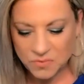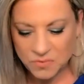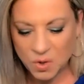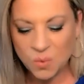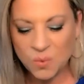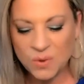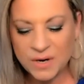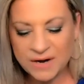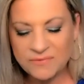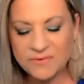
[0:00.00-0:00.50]

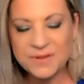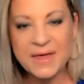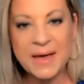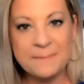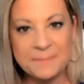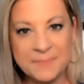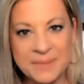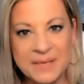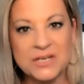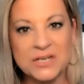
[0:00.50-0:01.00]
whatever
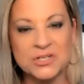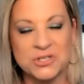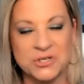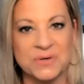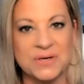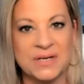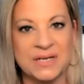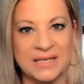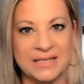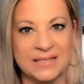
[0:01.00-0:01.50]
that
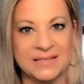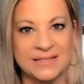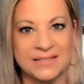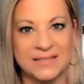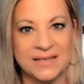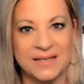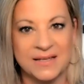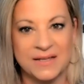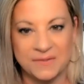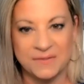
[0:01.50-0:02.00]
picture is
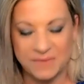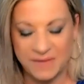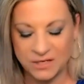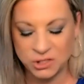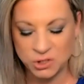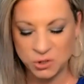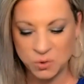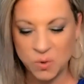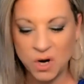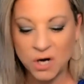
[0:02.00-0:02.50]

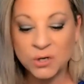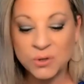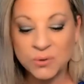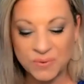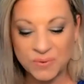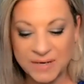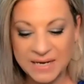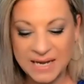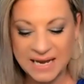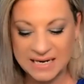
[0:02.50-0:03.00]
that you are
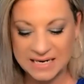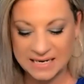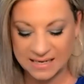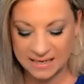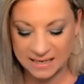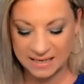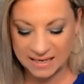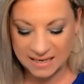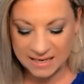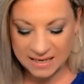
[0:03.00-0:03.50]

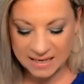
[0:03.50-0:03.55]
creating,